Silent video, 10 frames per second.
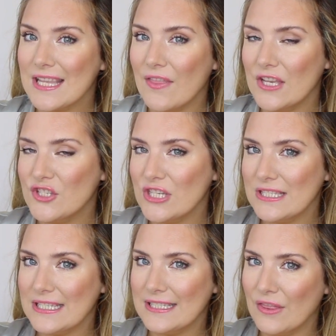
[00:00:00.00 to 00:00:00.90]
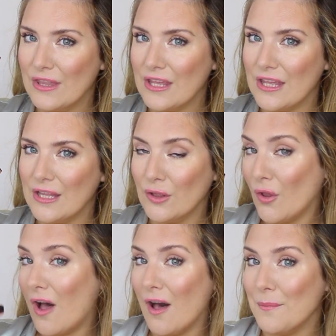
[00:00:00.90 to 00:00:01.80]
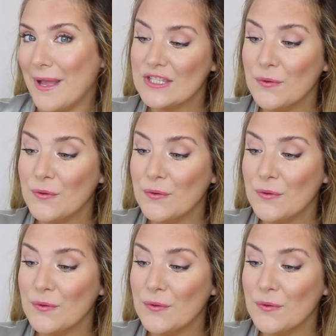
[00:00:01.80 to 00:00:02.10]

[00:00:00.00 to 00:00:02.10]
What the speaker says: and then she did the lob.